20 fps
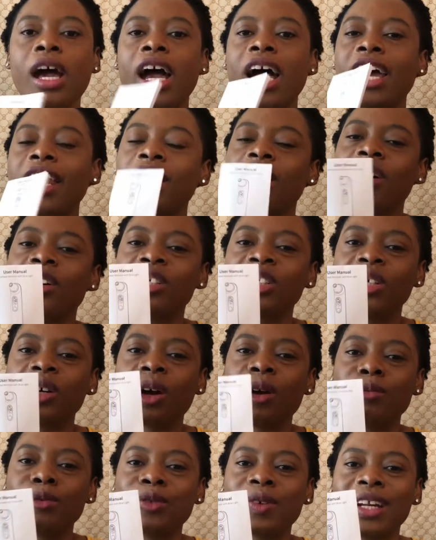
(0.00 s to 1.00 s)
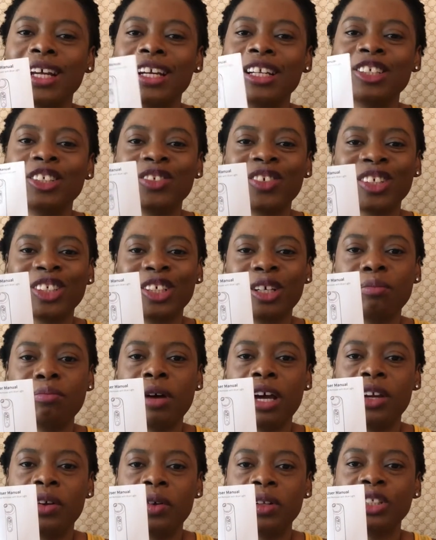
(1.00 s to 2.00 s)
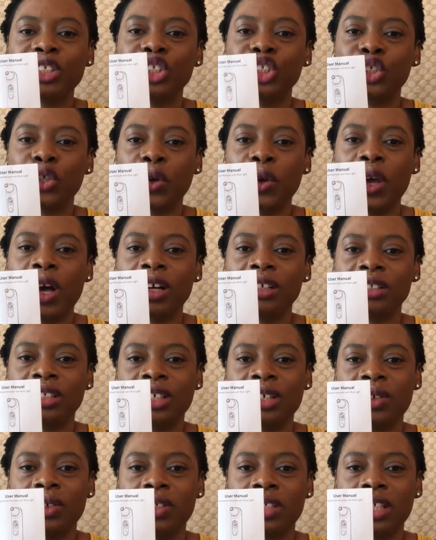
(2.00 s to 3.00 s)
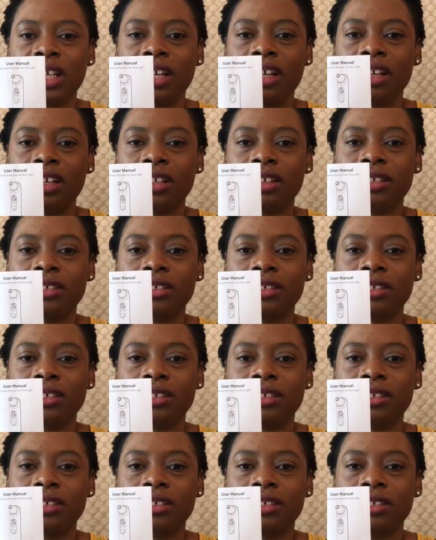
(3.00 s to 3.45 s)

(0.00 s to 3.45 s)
And it also comes with an instruction manual to show you how to use it.